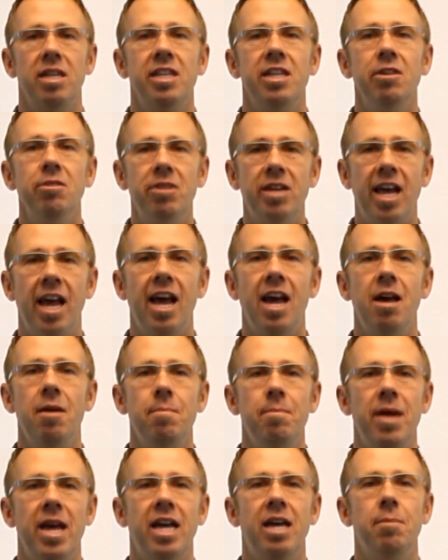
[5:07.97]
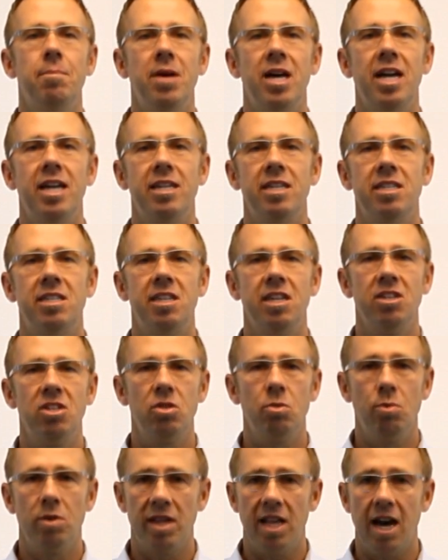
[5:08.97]
You can't make a buying
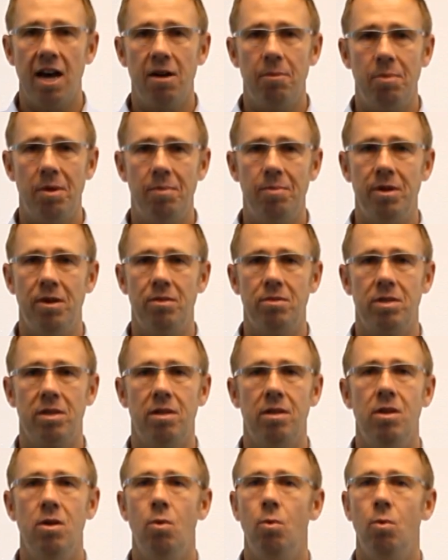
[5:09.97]
decision without a proposal.